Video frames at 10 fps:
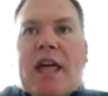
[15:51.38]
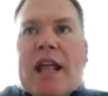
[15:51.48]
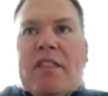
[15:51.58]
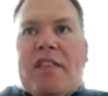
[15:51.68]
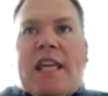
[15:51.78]

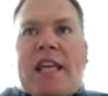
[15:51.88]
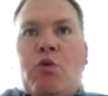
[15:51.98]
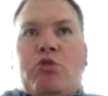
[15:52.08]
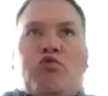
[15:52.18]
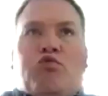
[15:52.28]
And I think
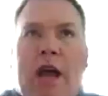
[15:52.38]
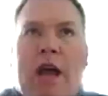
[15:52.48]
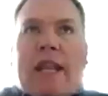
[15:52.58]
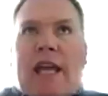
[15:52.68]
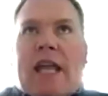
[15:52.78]
he was
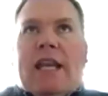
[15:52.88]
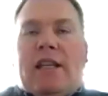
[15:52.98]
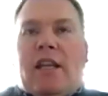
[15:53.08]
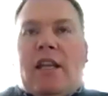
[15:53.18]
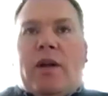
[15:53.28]
ready.
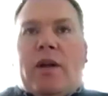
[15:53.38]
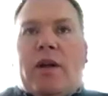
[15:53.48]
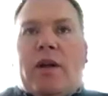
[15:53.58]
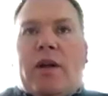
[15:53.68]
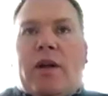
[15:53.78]
And,